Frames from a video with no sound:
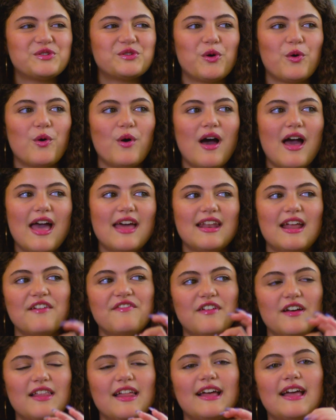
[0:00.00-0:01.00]
So, and I
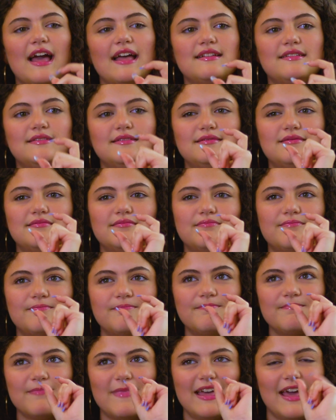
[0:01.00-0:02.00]
felt like I
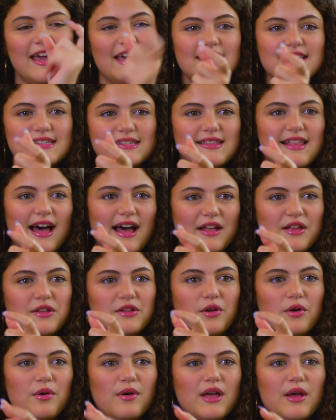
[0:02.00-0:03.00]
aced that, you
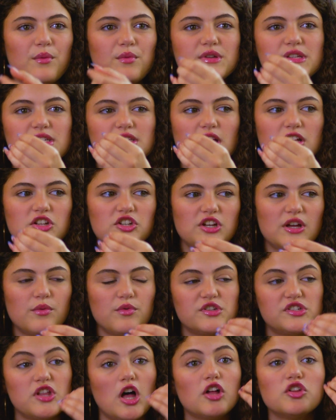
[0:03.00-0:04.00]
know? It
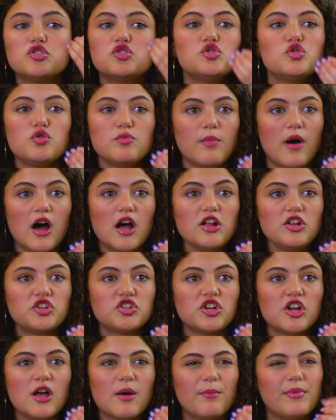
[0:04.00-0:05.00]
was not too
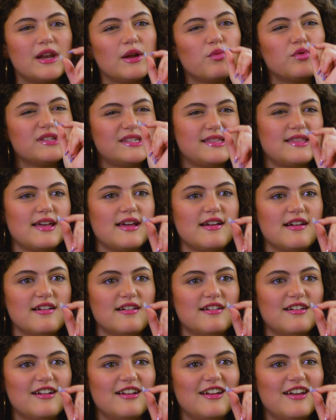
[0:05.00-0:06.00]
much, but it was
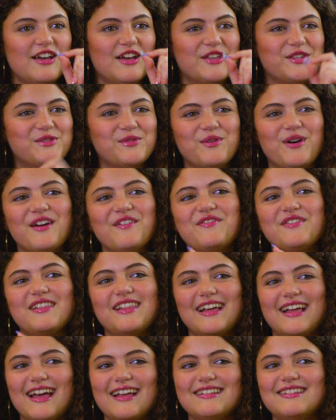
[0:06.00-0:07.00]
there. So I feel
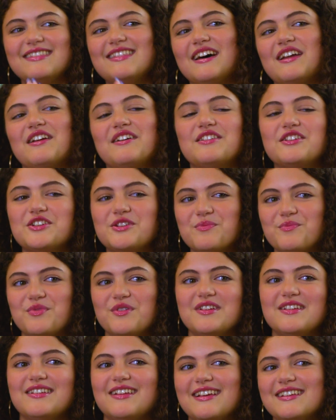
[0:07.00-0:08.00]
like I did that audition
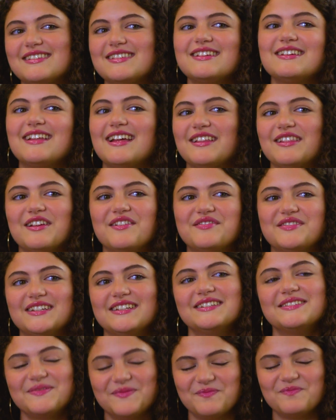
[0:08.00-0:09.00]
pretty nicely and I loved
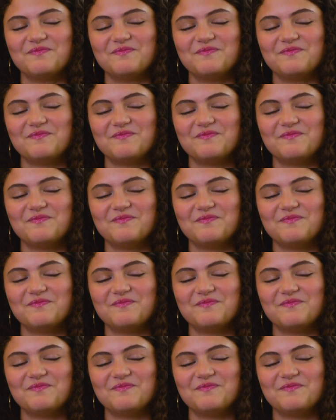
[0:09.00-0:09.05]
it.